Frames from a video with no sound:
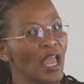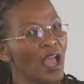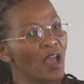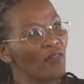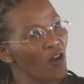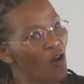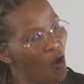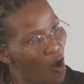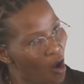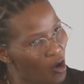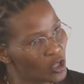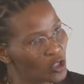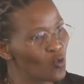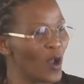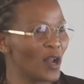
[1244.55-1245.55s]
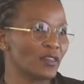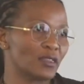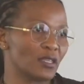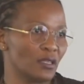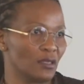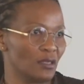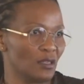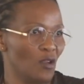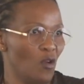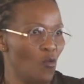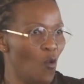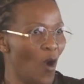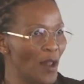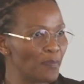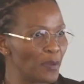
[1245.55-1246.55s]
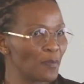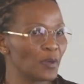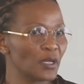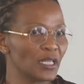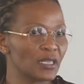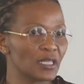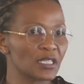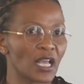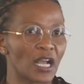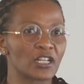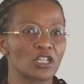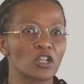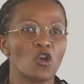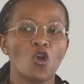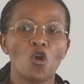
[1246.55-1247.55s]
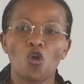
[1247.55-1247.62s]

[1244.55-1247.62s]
and the old wealthy white people in this country